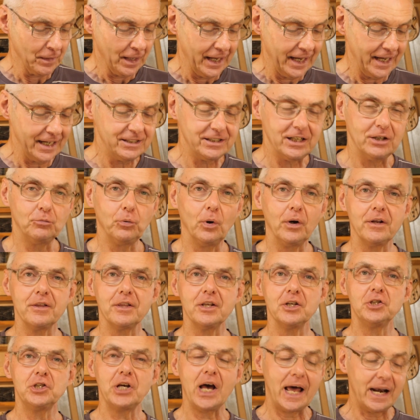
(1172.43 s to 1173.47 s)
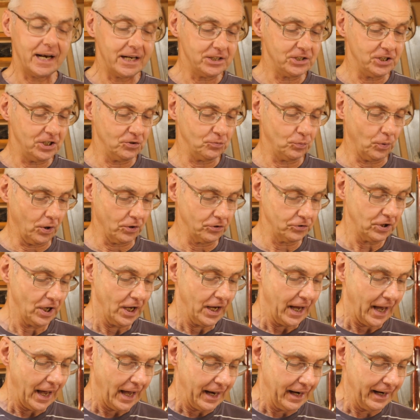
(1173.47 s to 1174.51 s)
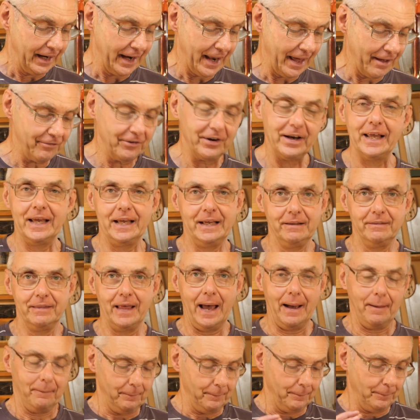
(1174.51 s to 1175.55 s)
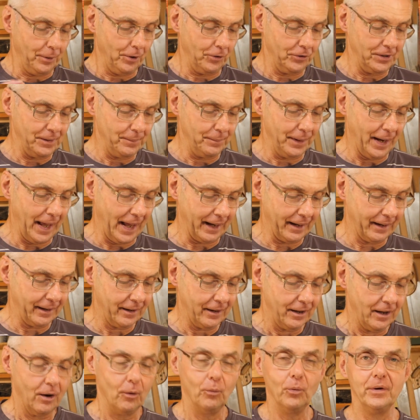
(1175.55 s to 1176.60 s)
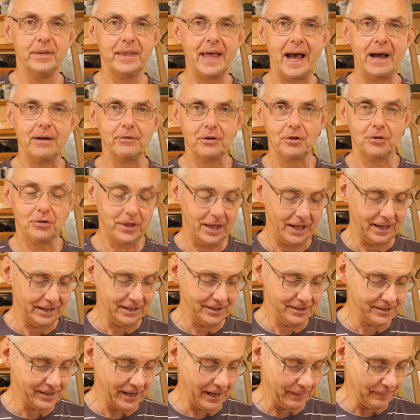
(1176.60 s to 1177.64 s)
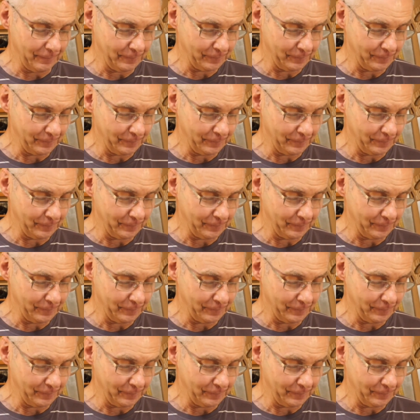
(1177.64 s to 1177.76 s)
He says one of the challenges was levelling that body blank without a thicknesser.